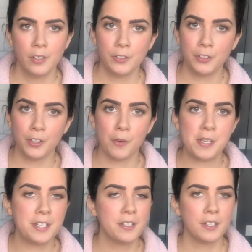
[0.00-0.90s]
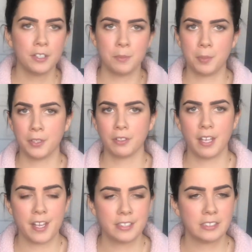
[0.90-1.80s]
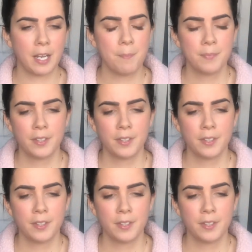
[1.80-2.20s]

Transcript: You go in, you put your legs up,